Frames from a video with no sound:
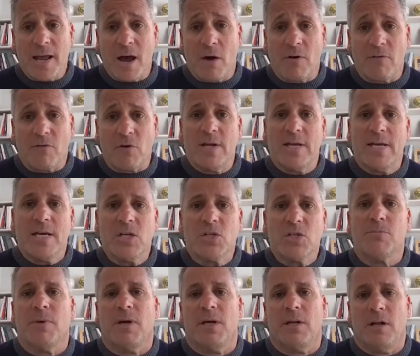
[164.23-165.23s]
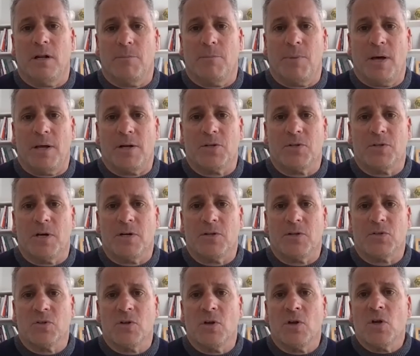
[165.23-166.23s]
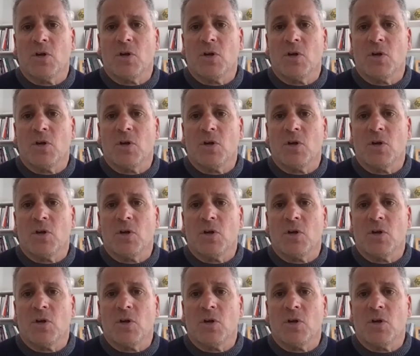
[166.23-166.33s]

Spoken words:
however, is made in hepatocytes.